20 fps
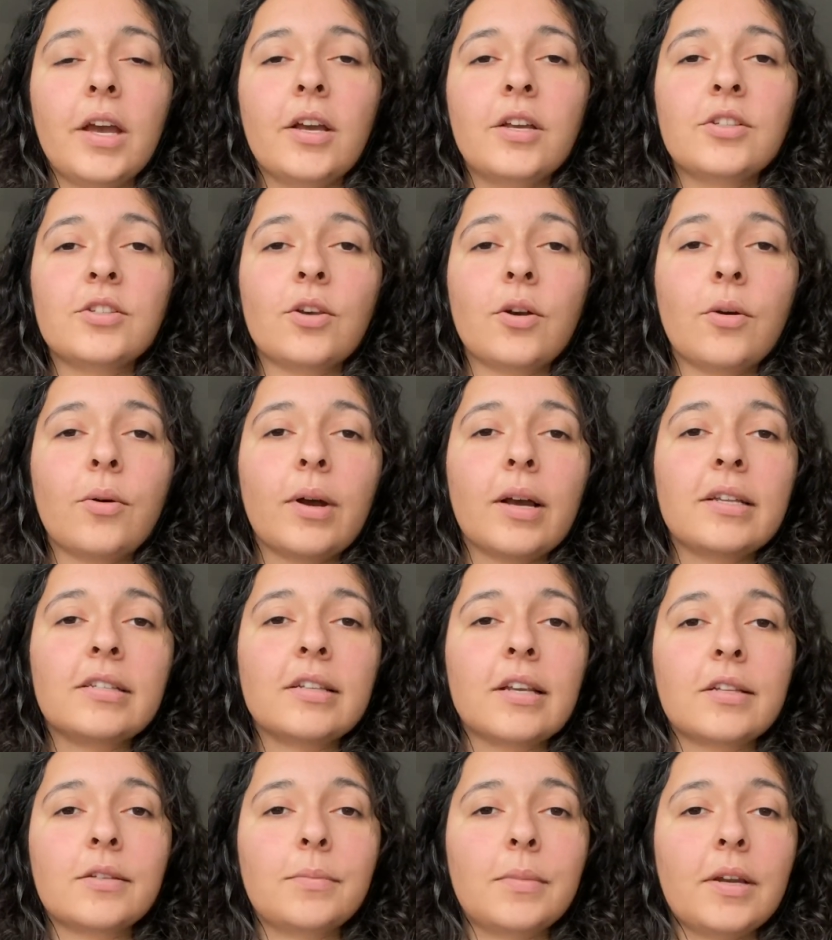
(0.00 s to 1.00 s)
So
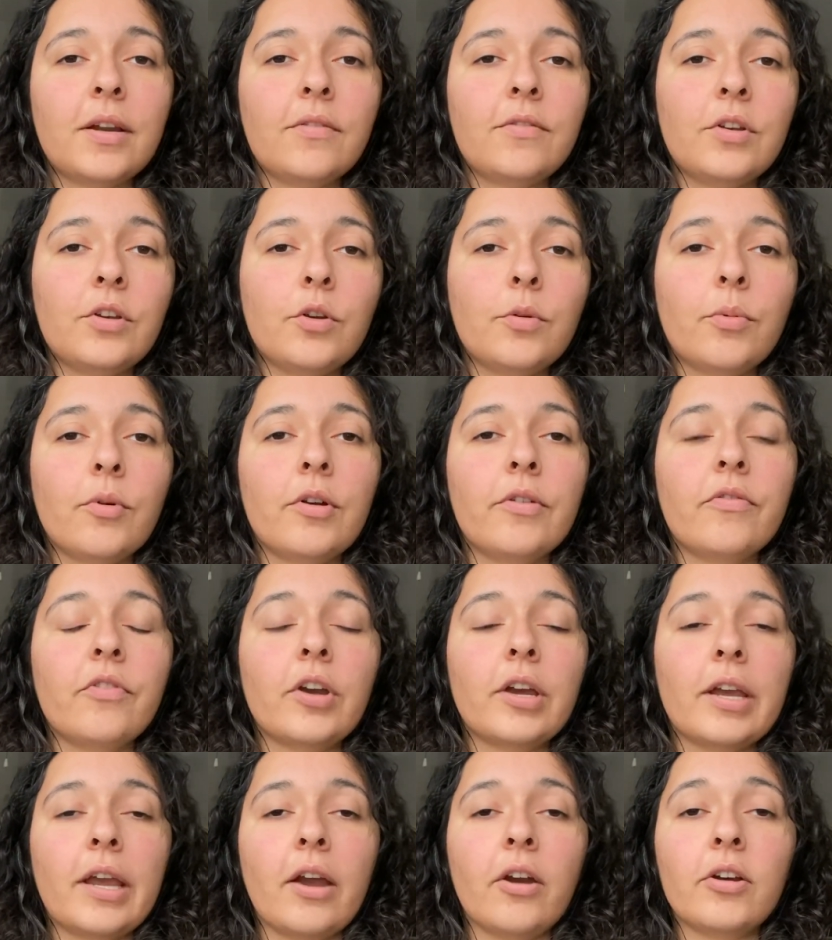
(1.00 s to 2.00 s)
assessment of a newborn for
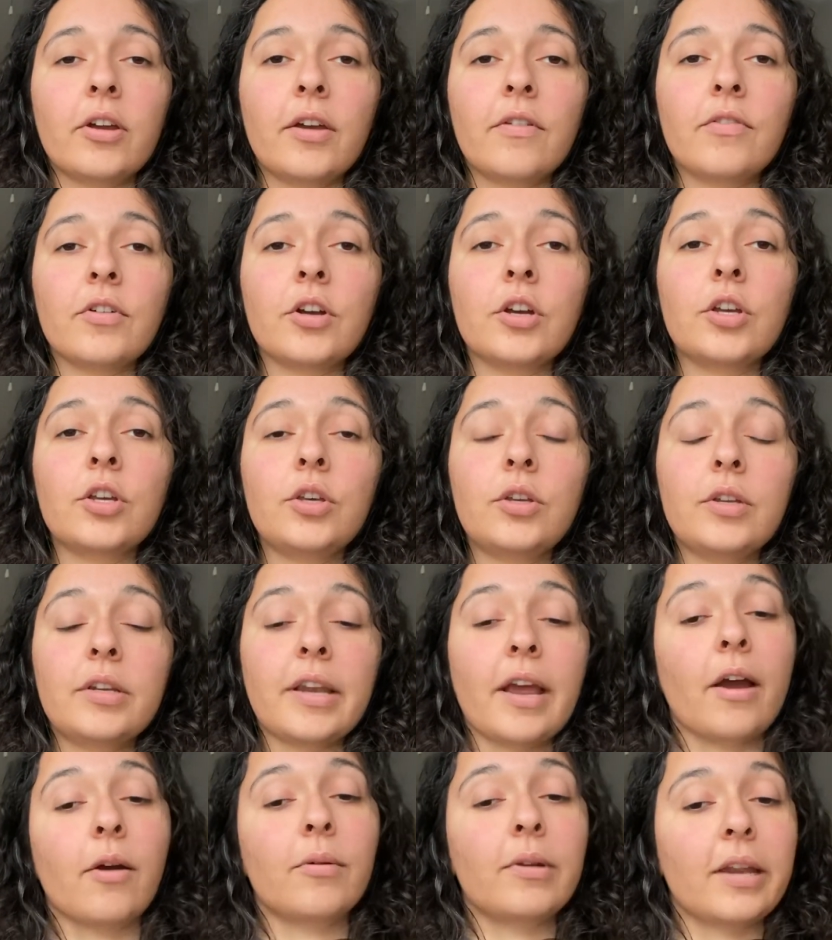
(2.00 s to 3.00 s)
a caregiver
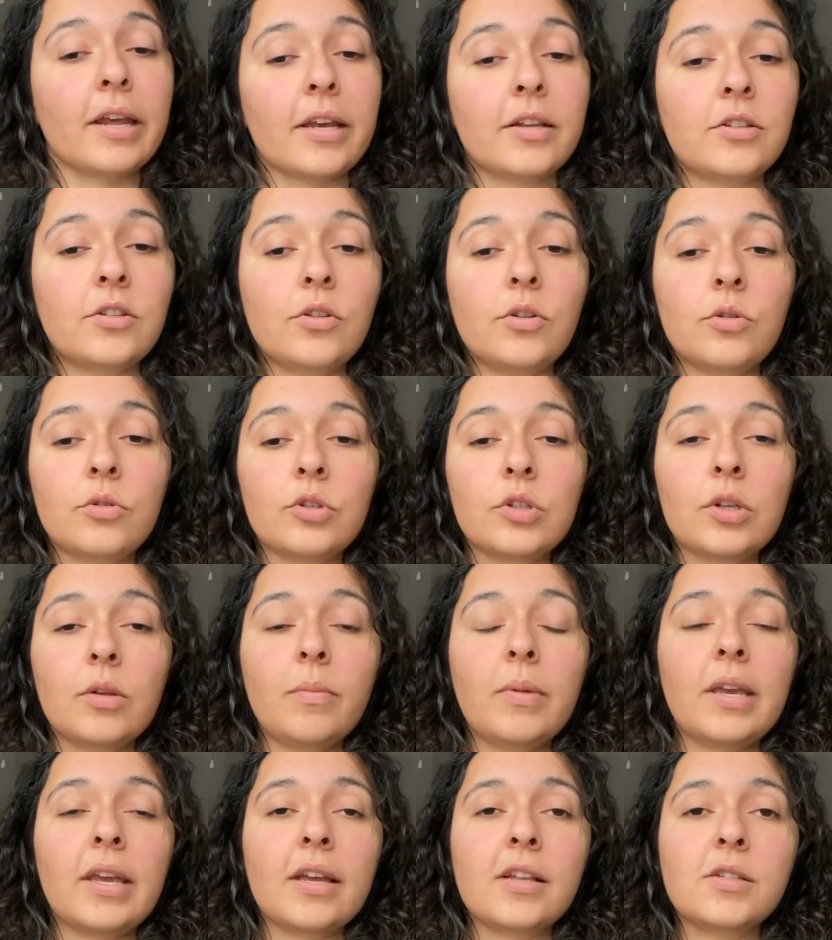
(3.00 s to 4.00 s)
nowadays usually
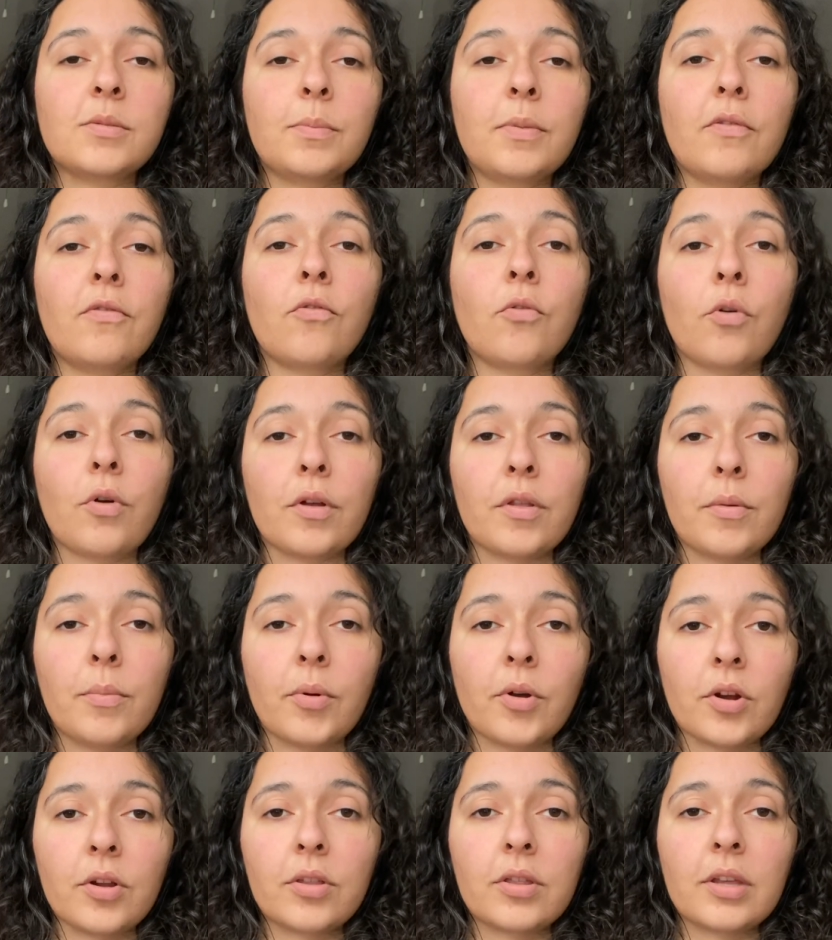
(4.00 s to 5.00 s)
begins before the
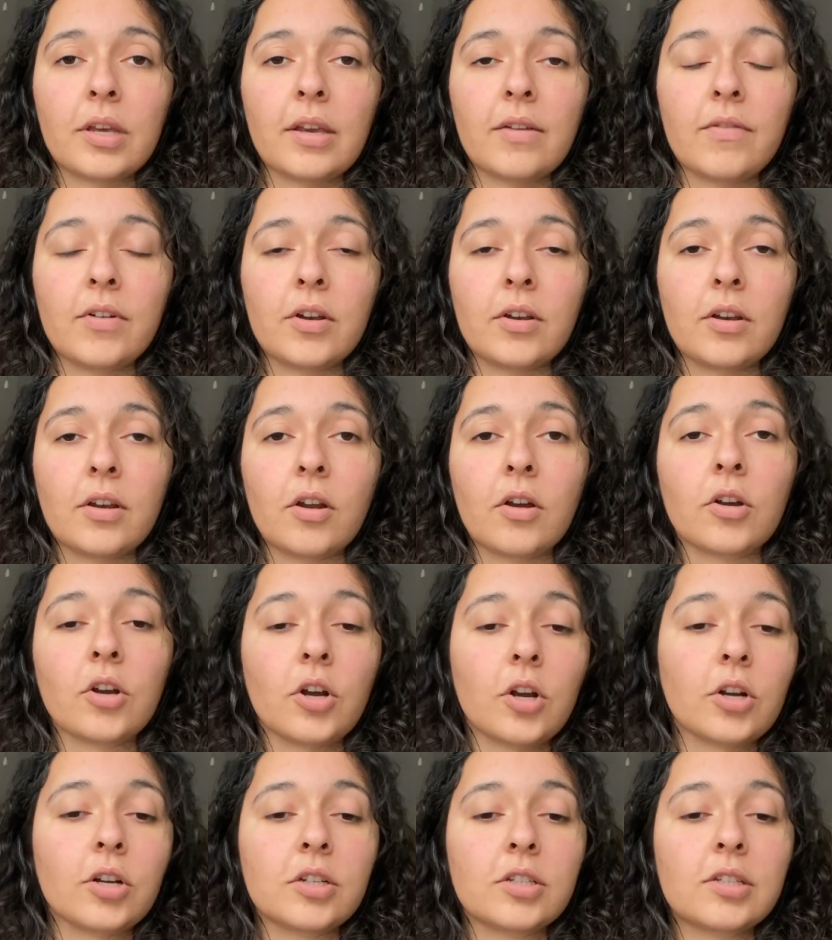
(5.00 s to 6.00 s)
birth even
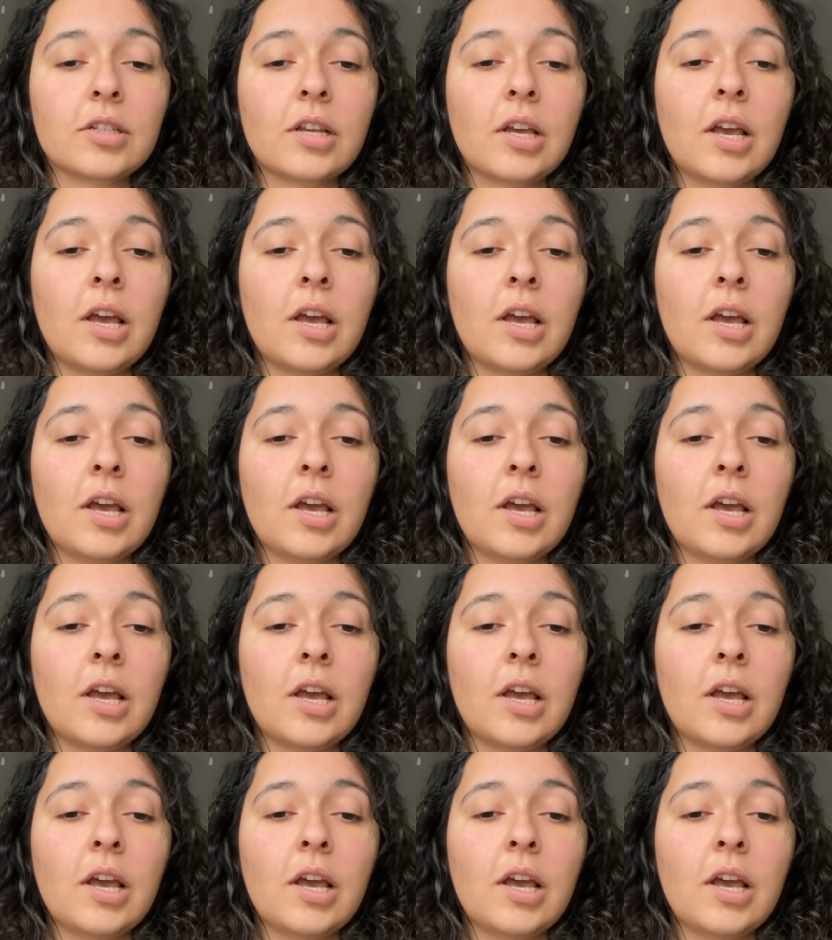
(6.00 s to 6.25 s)
occurs.